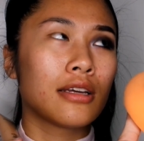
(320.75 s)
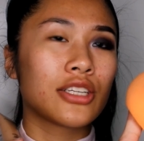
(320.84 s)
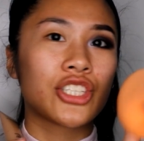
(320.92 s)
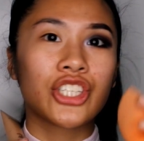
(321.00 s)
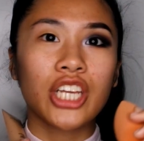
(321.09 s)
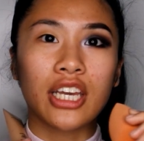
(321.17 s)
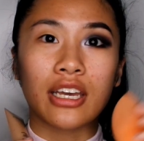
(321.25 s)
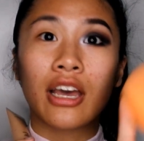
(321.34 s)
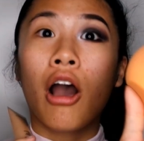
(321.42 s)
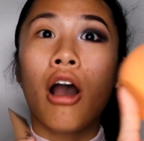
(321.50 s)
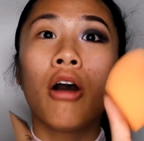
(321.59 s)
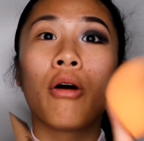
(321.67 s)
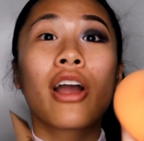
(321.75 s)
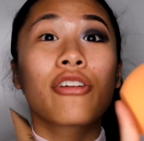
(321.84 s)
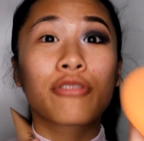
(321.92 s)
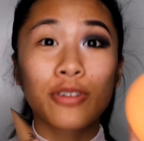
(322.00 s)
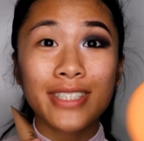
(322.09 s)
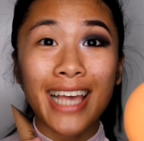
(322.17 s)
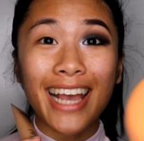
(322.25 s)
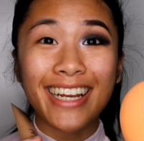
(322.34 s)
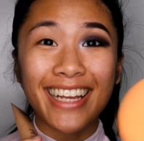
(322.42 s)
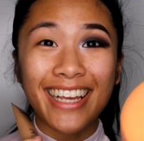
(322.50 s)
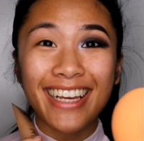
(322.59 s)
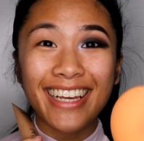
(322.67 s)
shit. Oh, Real
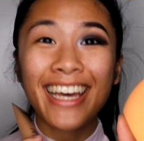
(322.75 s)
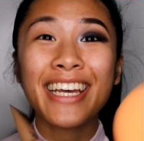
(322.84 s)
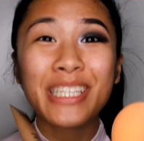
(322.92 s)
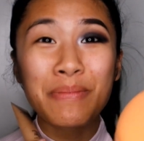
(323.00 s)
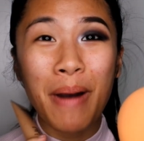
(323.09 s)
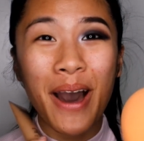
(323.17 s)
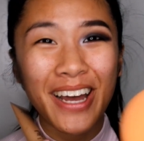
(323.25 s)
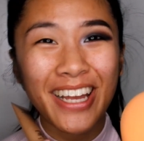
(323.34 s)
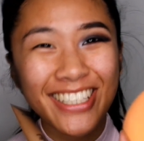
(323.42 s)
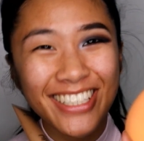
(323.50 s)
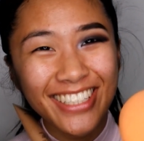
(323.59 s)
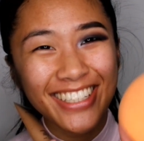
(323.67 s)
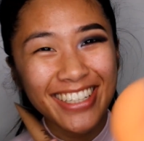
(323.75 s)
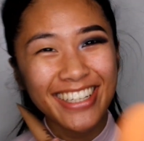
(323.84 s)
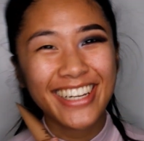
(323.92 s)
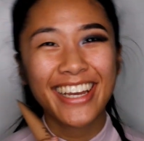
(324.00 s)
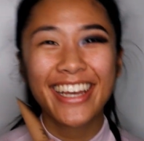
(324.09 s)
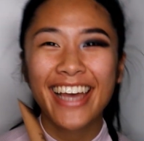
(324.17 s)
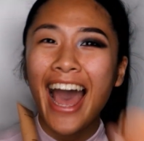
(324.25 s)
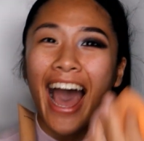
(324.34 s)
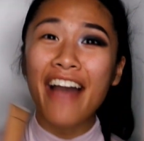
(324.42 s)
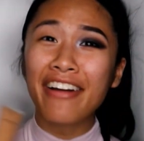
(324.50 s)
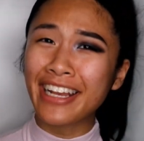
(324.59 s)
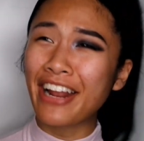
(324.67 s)
Technique sponge.
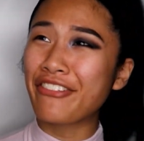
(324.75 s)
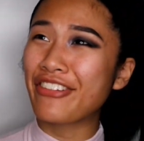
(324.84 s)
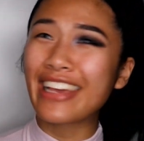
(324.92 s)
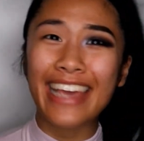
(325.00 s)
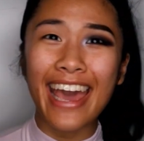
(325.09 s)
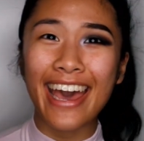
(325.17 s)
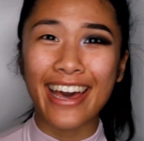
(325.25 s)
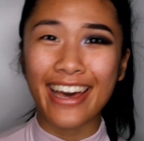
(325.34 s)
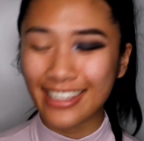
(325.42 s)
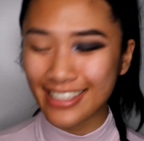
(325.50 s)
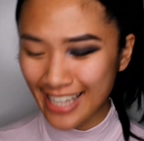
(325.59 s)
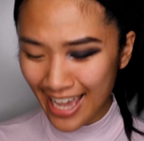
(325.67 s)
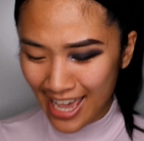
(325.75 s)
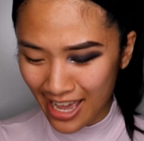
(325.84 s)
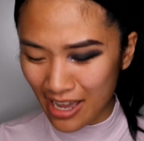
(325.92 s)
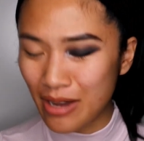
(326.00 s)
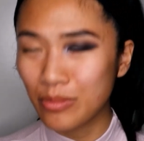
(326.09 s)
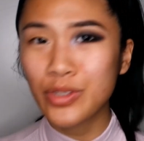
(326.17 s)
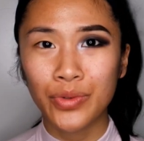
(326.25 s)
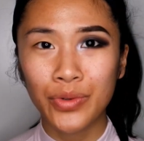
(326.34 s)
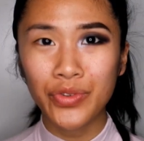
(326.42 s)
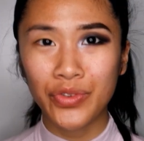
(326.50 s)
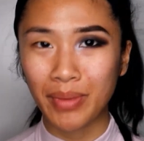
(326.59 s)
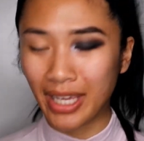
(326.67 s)
How can I forget? Damn, what's
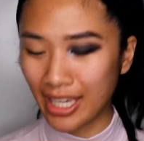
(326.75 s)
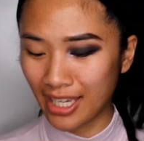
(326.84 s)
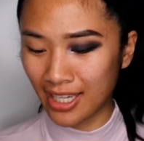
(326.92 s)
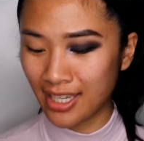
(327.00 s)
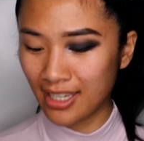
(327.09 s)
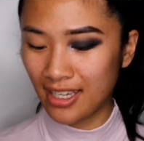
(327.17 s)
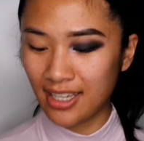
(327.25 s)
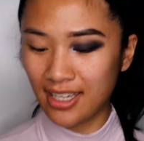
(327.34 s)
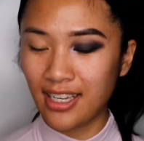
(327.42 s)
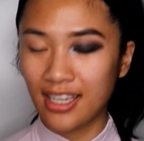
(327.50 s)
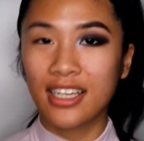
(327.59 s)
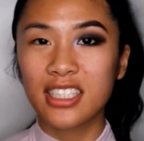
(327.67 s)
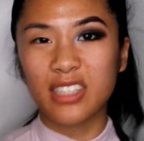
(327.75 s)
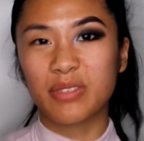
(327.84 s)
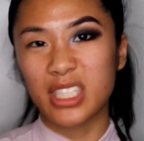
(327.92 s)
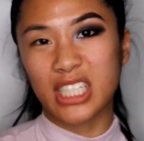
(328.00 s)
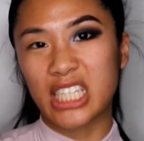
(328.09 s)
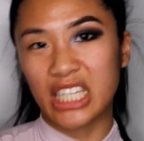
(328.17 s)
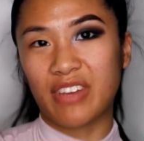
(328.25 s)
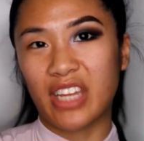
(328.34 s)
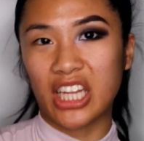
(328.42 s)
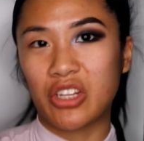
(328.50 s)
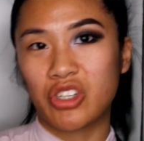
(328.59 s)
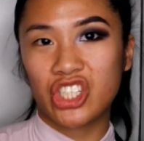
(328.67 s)
wrong with me? So I'm just gonna give it
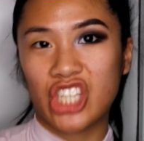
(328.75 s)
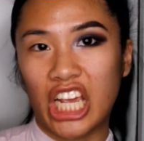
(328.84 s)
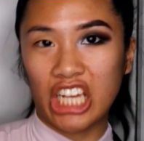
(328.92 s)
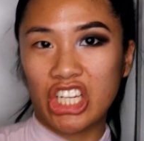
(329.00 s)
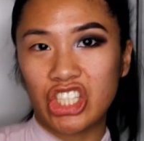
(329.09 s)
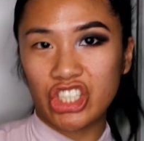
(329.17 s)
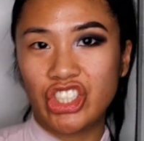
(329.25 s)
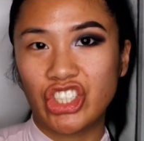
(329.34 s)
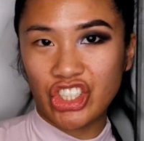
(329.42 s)
a little shake.